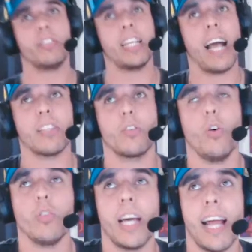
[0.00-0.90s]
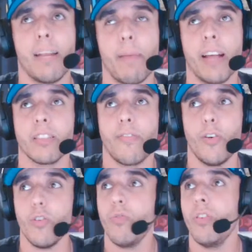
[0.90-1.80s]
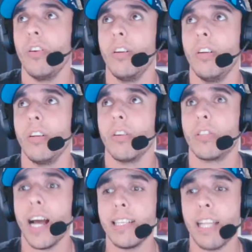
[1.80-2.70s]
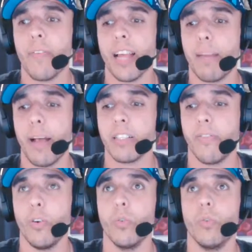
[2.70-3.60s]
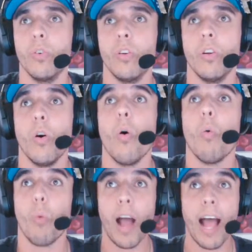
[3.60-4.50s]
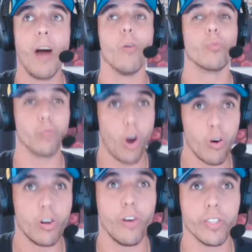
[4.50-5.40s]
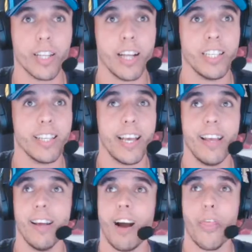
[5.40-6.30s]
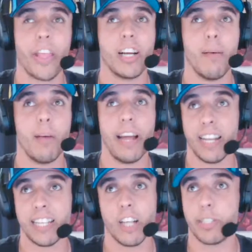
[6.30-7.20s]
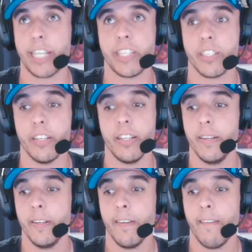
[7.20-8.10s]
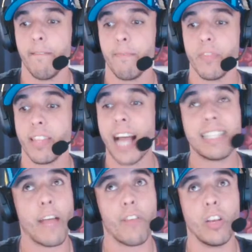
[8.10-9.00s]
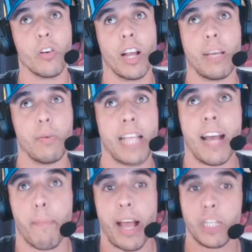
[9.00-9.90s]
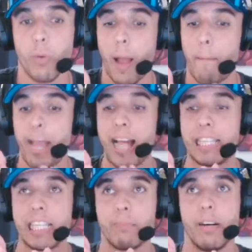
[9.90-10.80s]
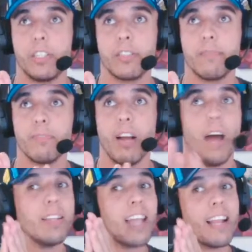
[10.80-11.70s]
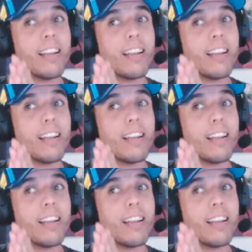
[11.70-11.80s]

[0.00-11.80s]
hasn't called that out of bounds in the full, because that is definitely out of bounds in the full. Wow, wrong call from the touchy there. I think, unless I'm skitzing it, that definitely looked like it was out of bounds by about this much. I think that